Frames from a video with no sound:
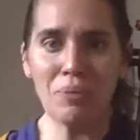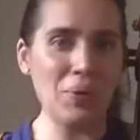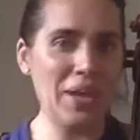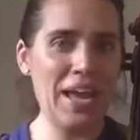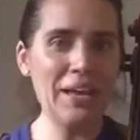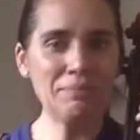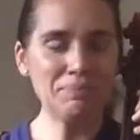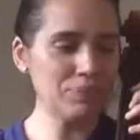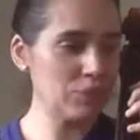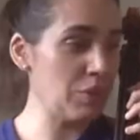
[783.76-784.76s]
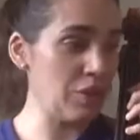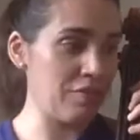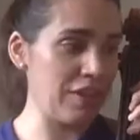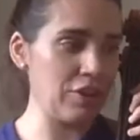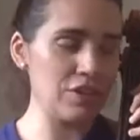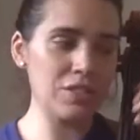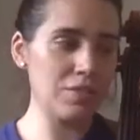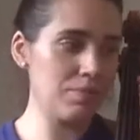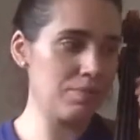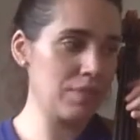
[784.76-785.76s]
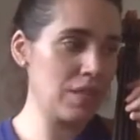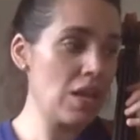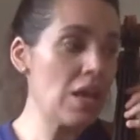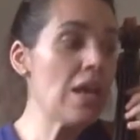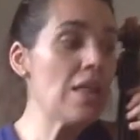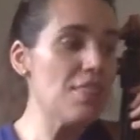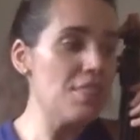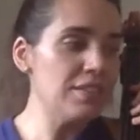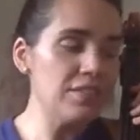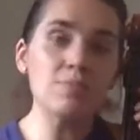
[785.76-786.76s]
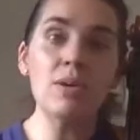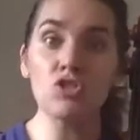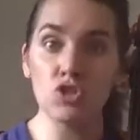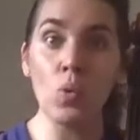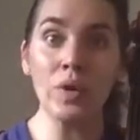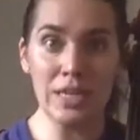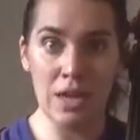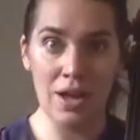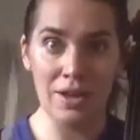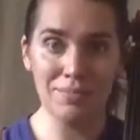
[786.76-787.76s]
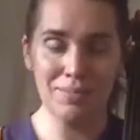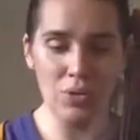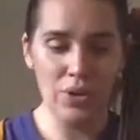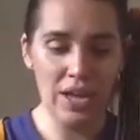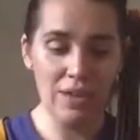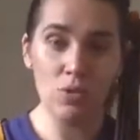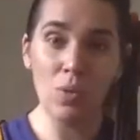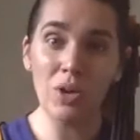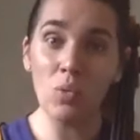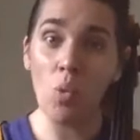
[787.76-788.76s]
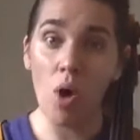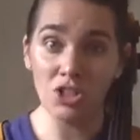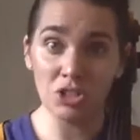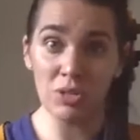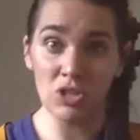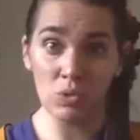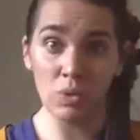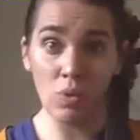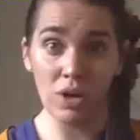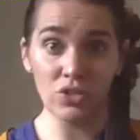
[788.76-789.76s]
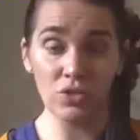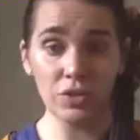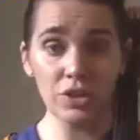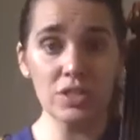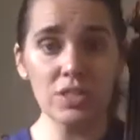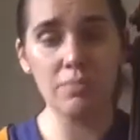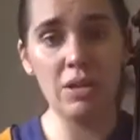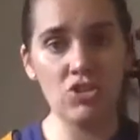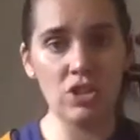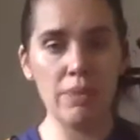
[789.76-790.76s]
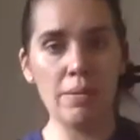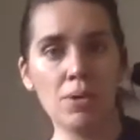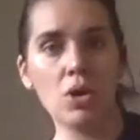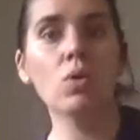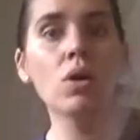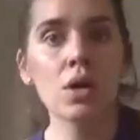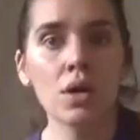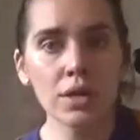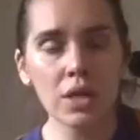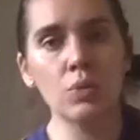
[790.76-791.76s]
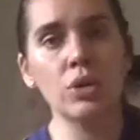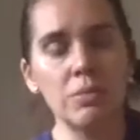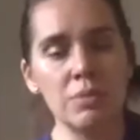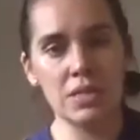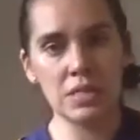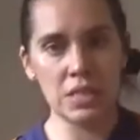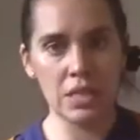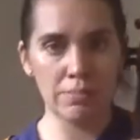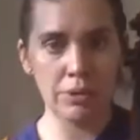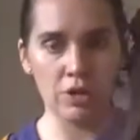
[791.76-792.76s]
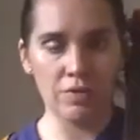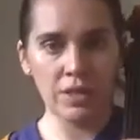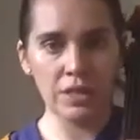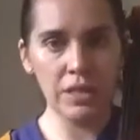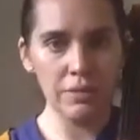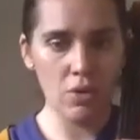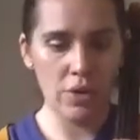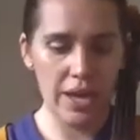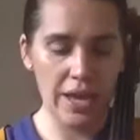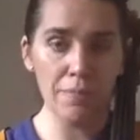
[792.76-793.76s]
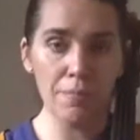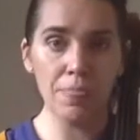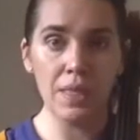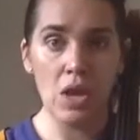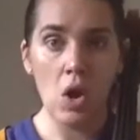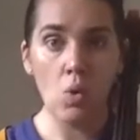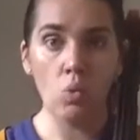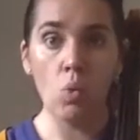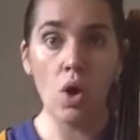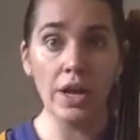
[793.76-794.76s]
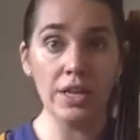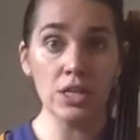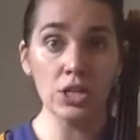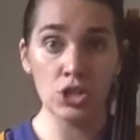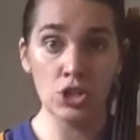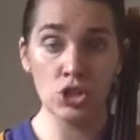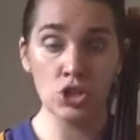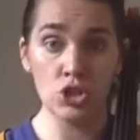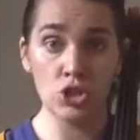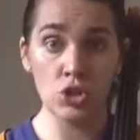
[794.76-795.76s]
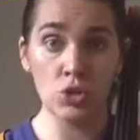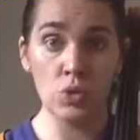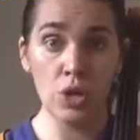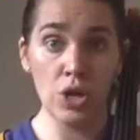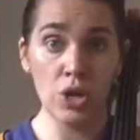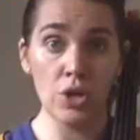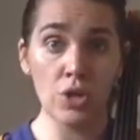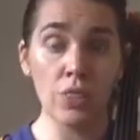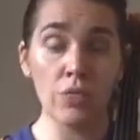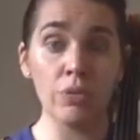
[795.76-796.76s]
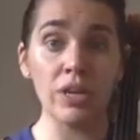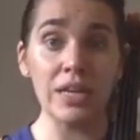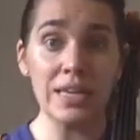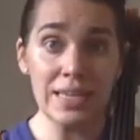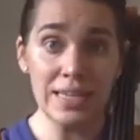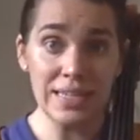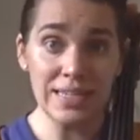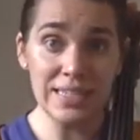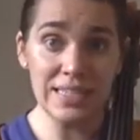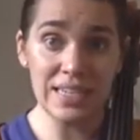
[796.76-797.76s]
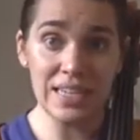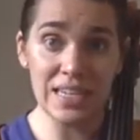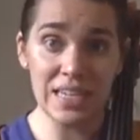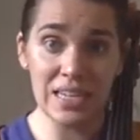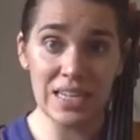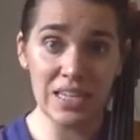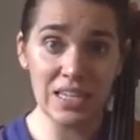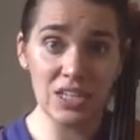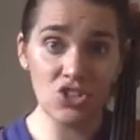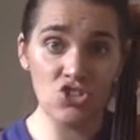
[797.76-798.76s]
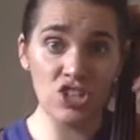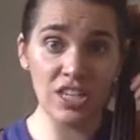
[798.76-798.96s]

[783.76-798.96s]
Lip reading: okay? With our fingers. This is measure 29, okay? If you want to watch me do it once first, I'll make sure that my bow can really be seen perfectly, okay? 1, 2, 3. D, G,